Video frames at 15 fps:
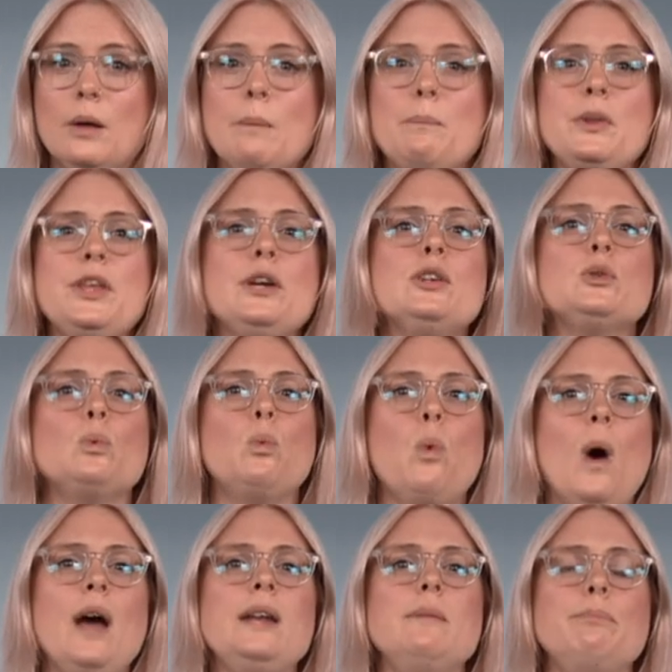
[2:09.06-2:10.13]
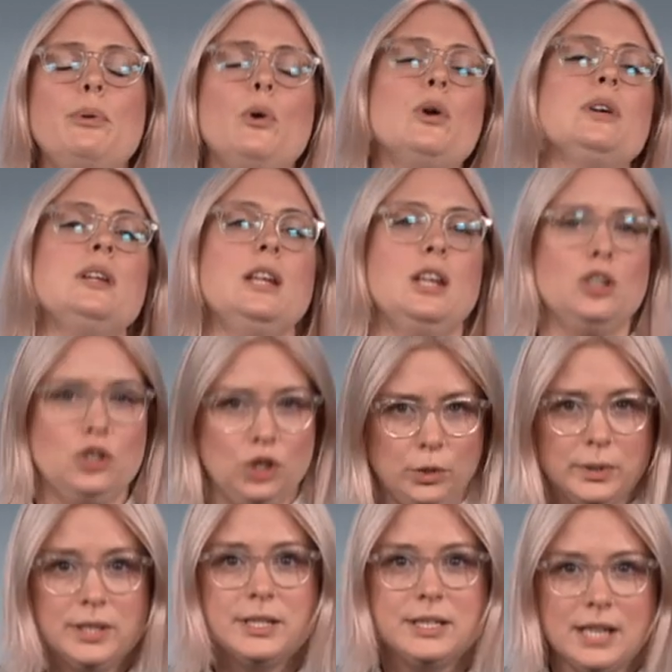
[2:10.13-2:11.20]
But there is one important issue
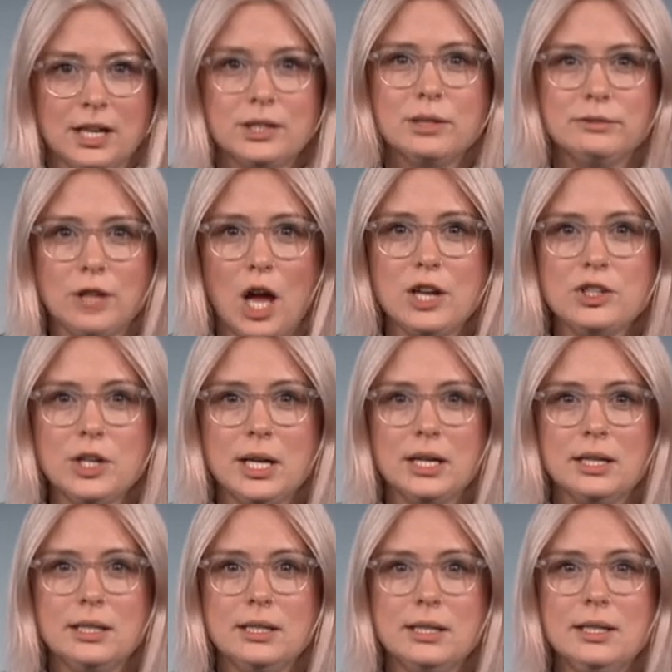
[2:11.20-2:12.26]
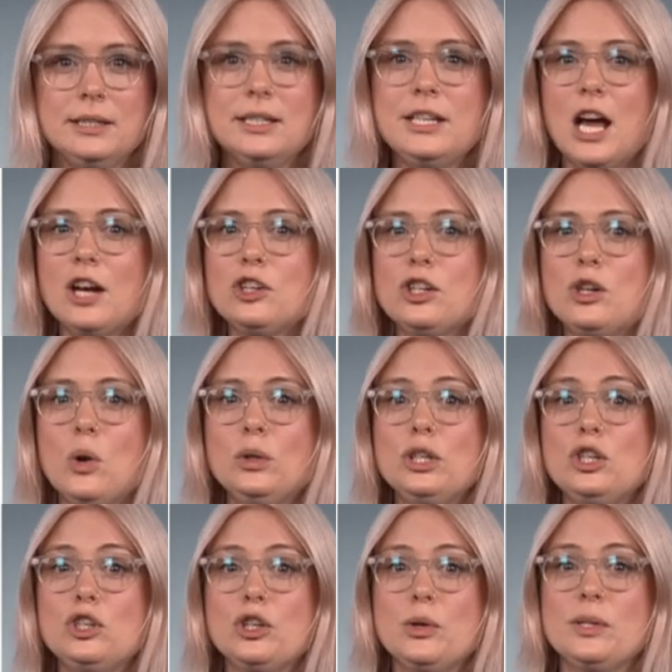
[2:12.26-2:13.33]
with deductive logic. Deduction only
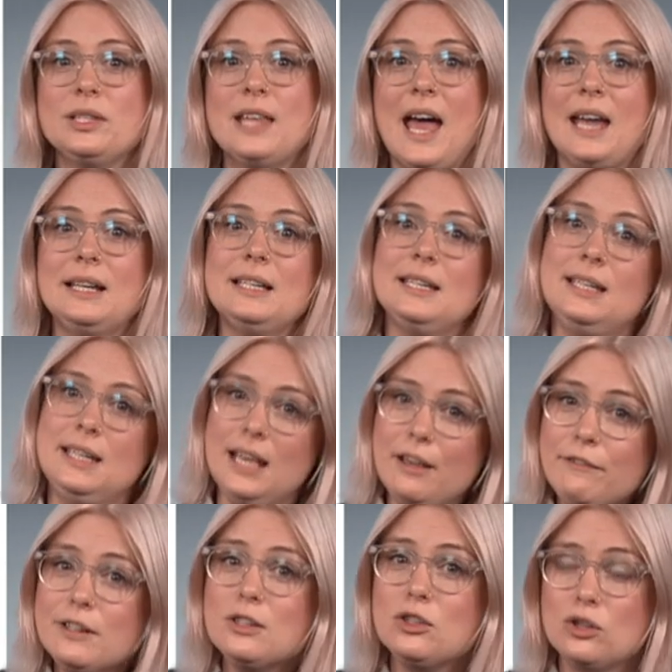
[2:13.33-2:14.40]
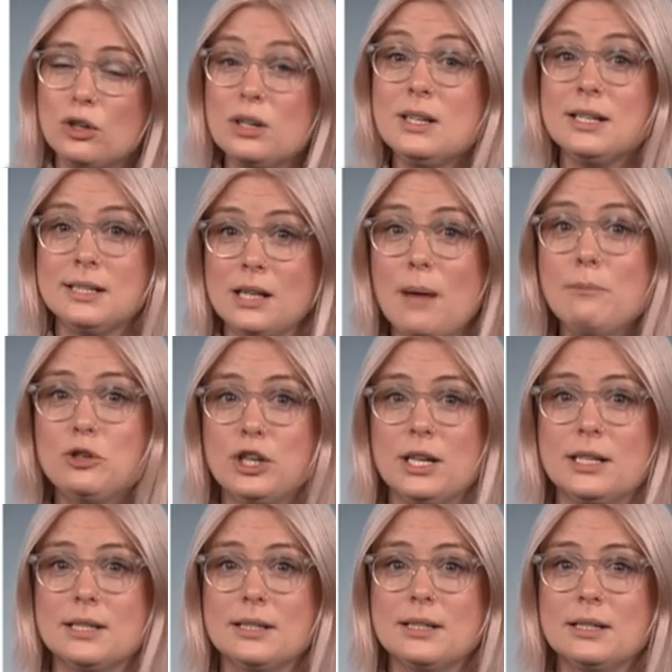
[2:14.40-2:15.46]
shows that, given certain
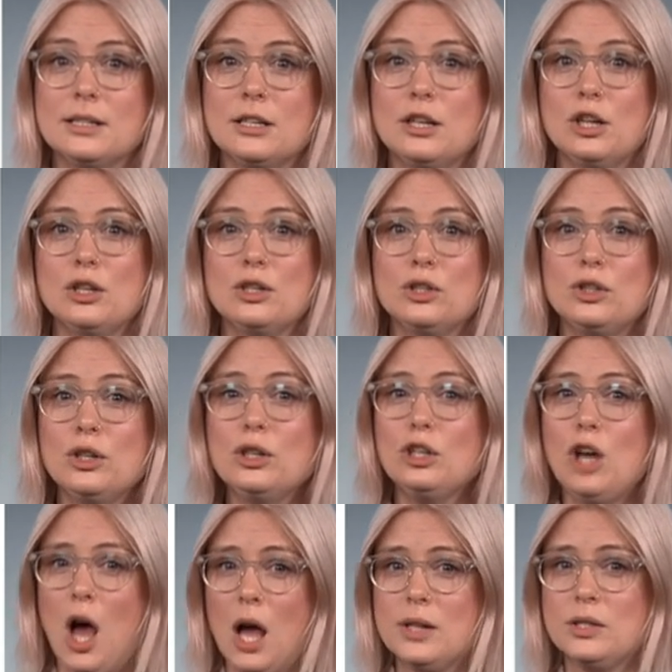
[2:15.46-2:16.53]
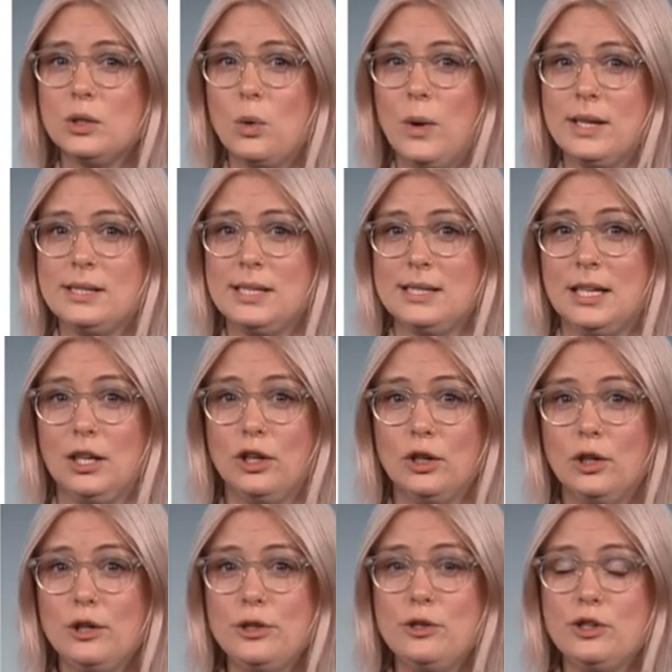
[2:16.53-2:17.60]
assumptions, certain consequences and
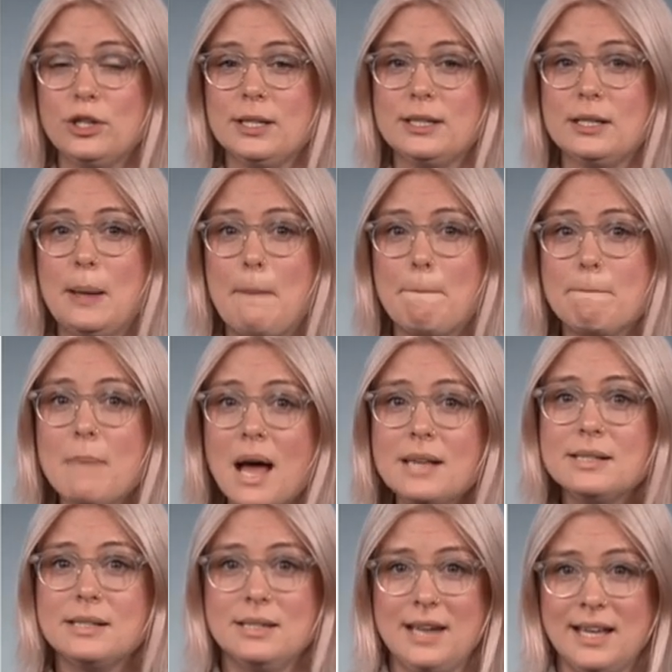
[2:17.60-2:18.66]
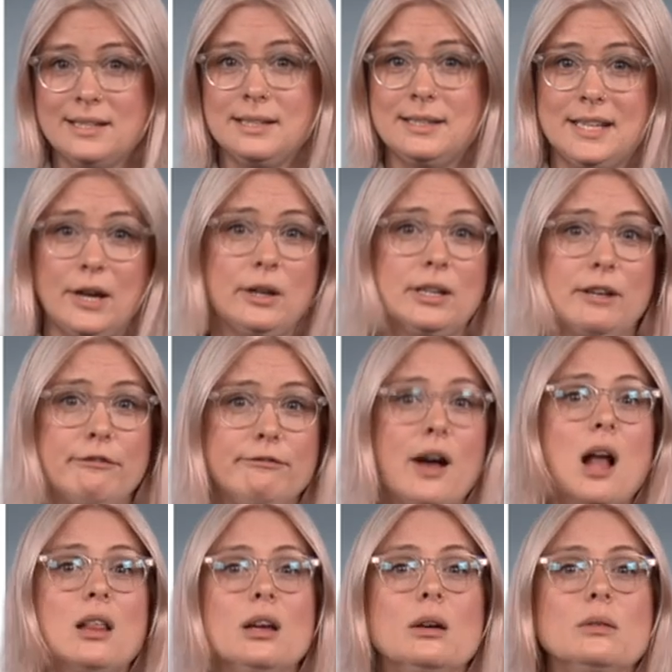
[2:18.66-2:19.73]
conclusions must necessarily
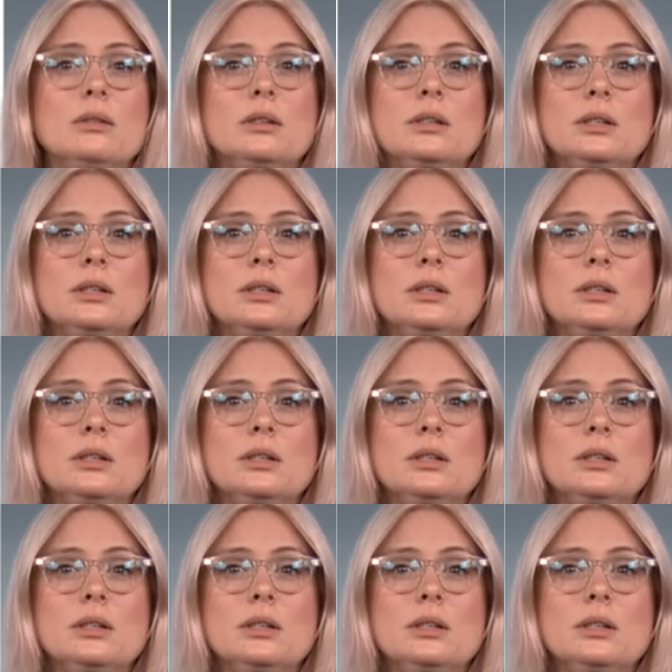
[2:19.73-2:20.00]
follow.